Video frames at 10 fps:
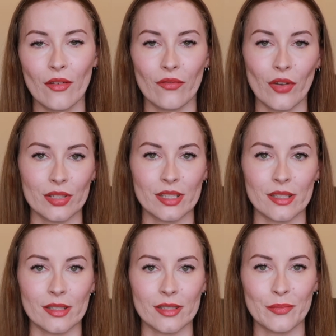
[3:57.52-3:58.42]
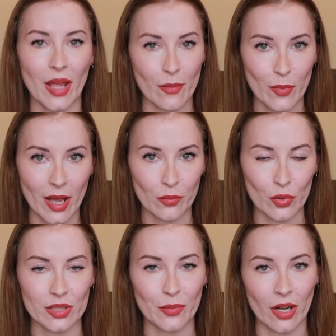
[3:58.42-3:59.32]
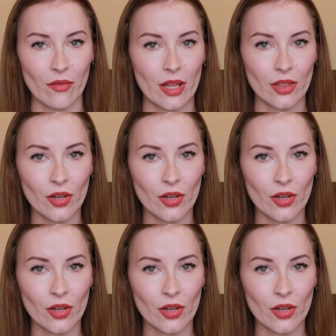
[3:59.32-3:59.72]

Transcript: versus paperback books when I read